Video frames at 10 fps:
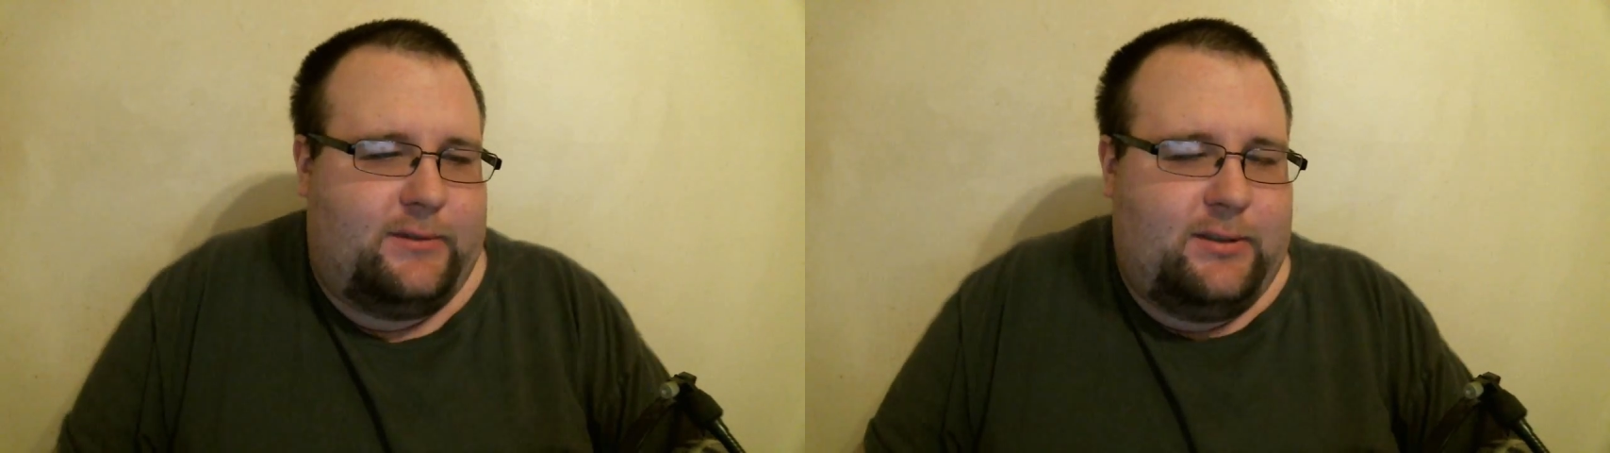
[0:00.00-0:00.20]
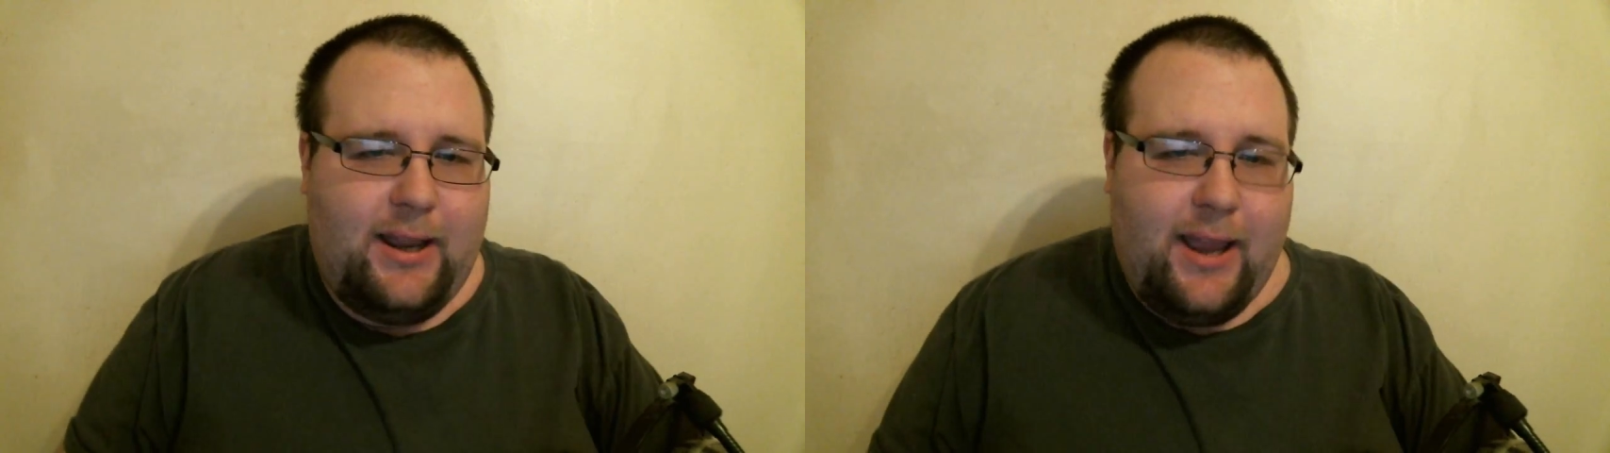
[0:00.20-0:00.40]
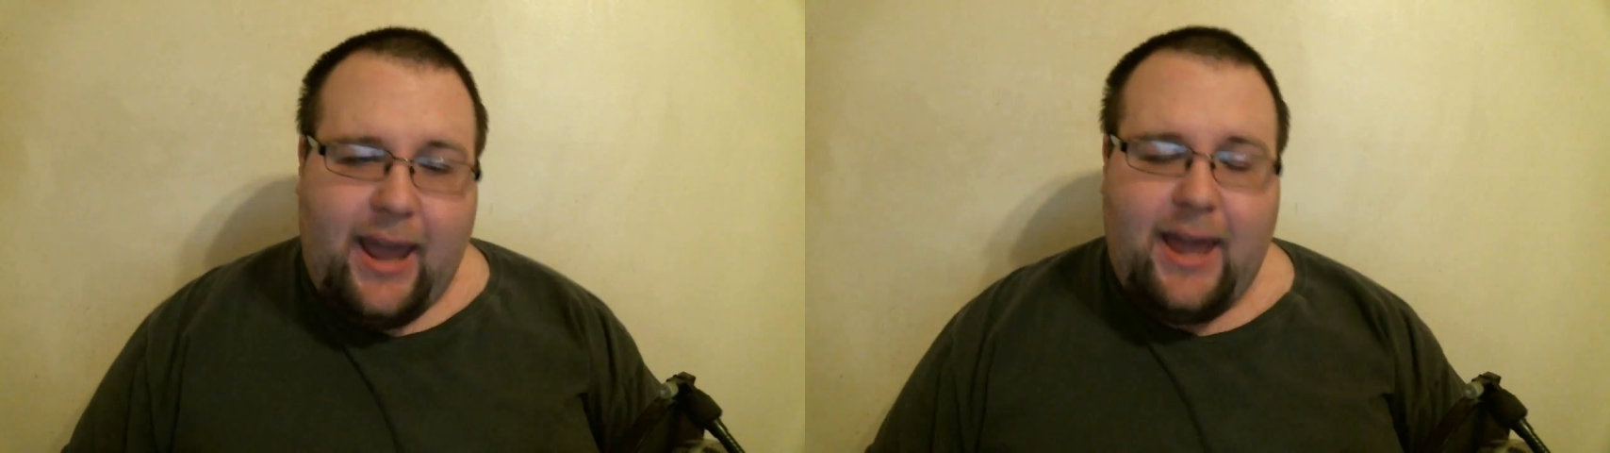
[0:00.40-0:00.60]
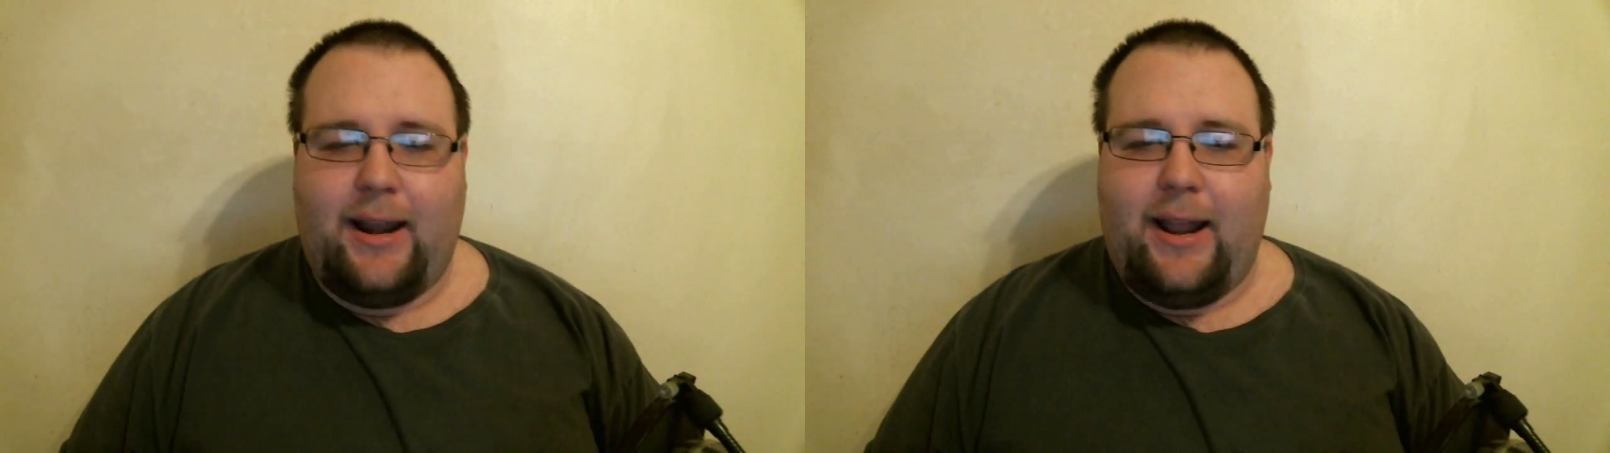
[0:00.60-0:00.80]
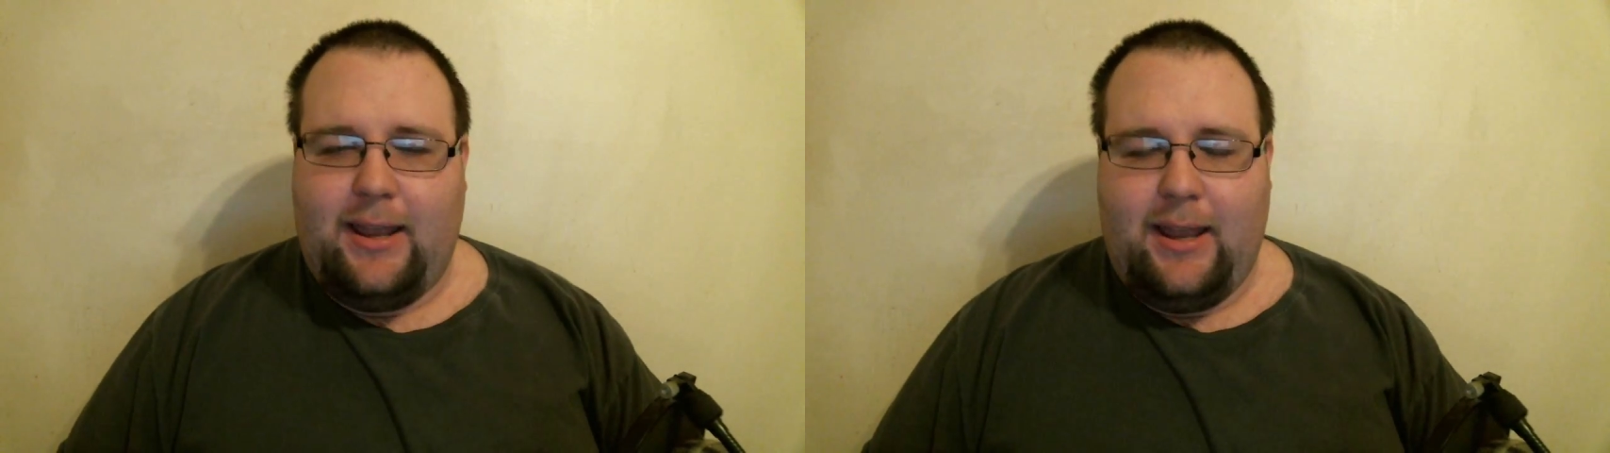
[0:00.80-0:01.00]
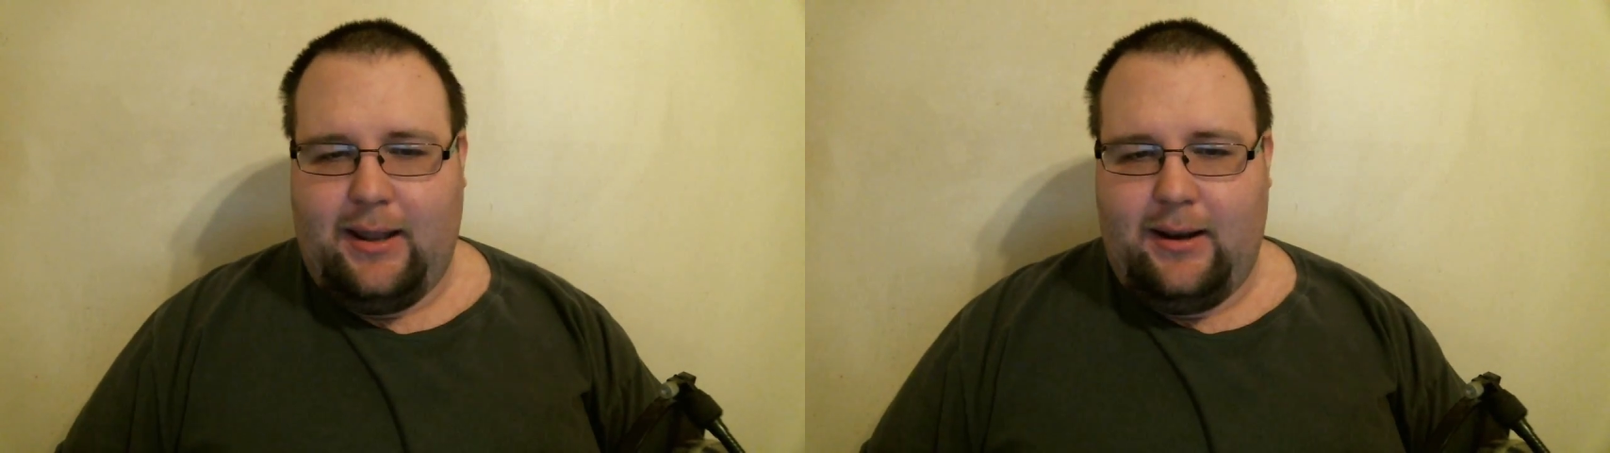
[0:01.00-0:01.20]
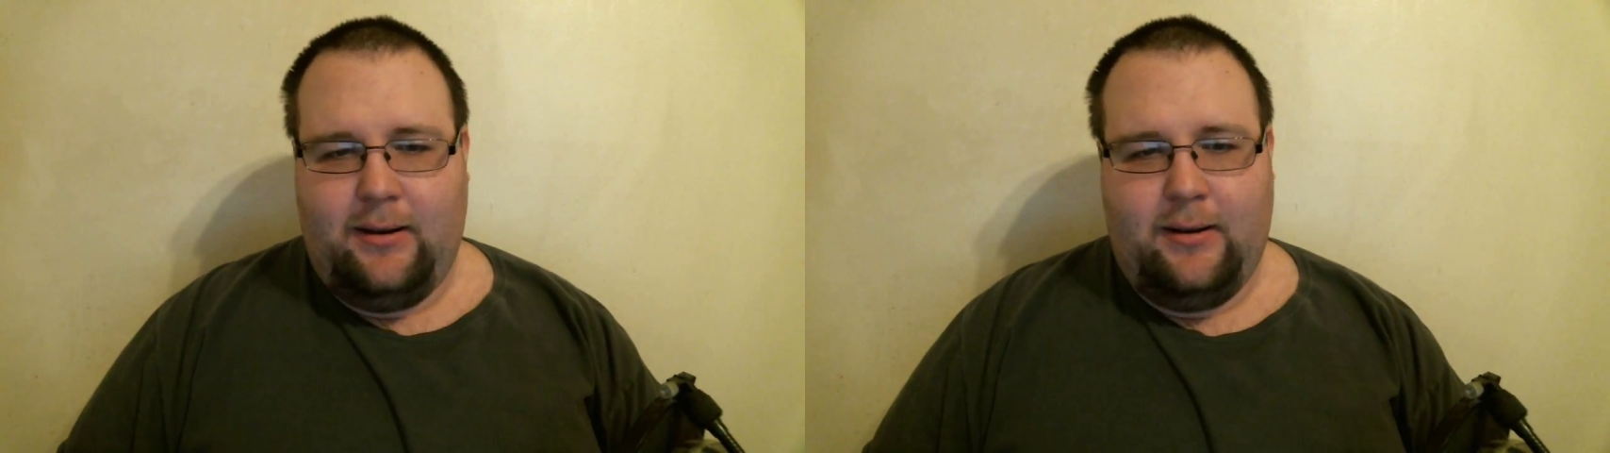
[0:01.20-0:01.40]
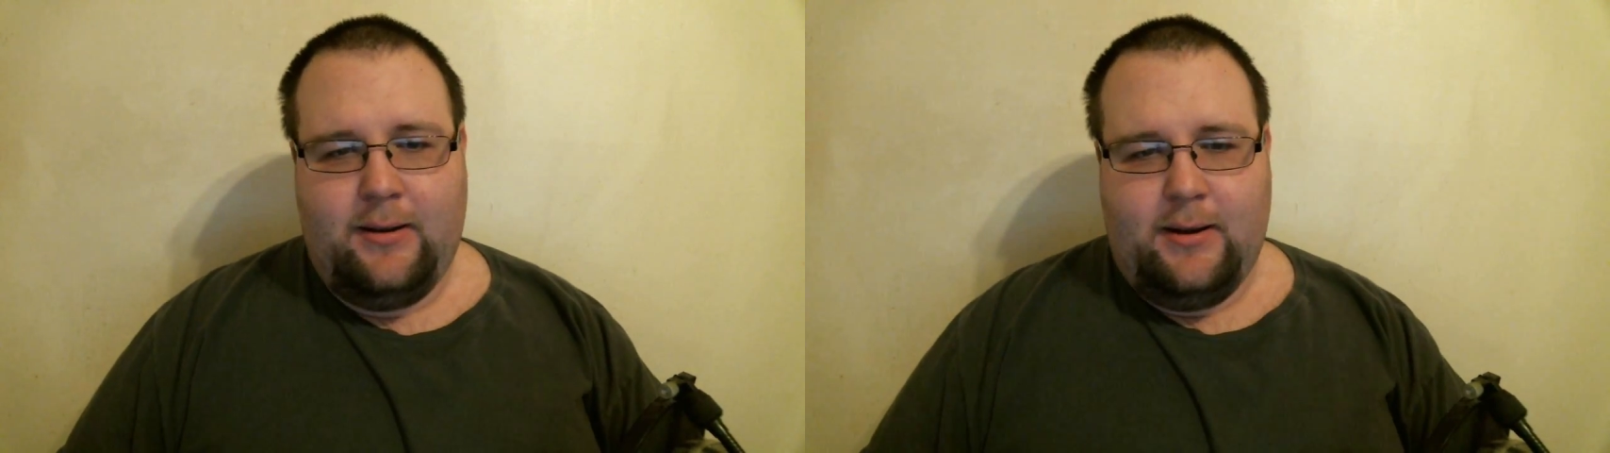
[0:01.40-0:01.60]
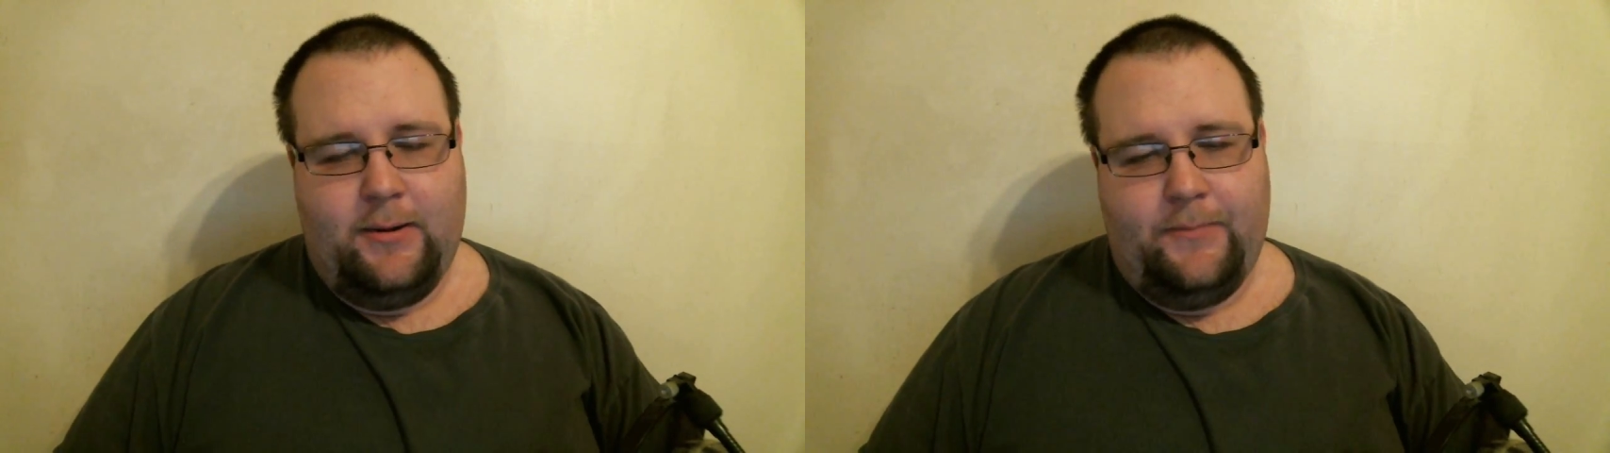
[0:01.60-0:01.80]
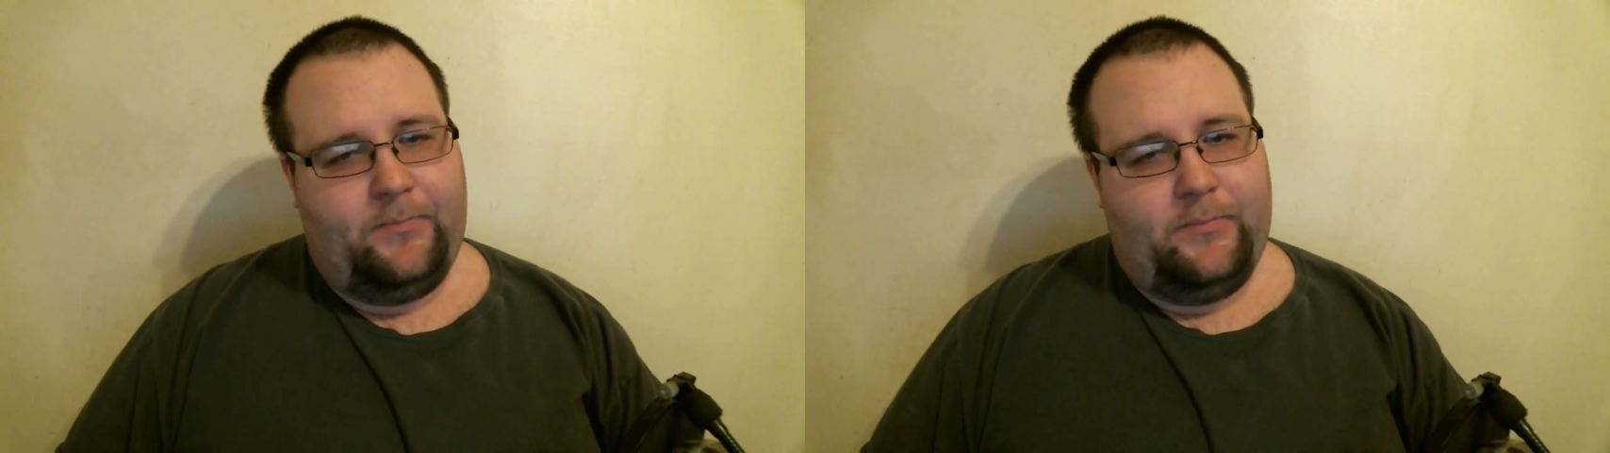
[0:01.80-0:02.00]
hate it. I can't.
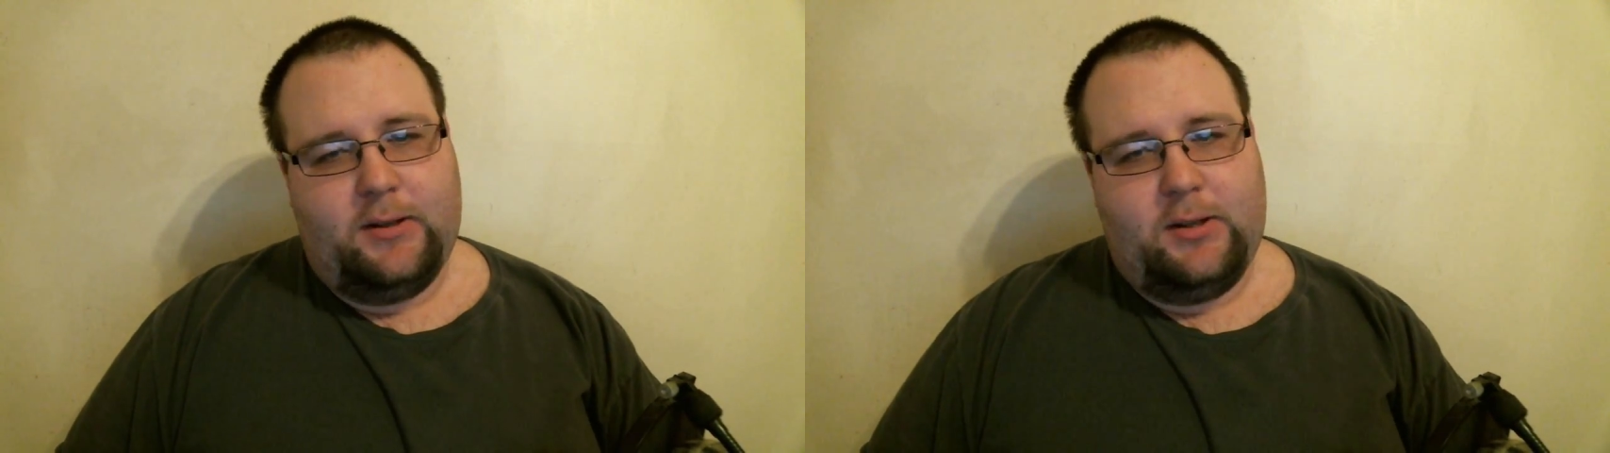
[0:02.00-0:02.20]
It's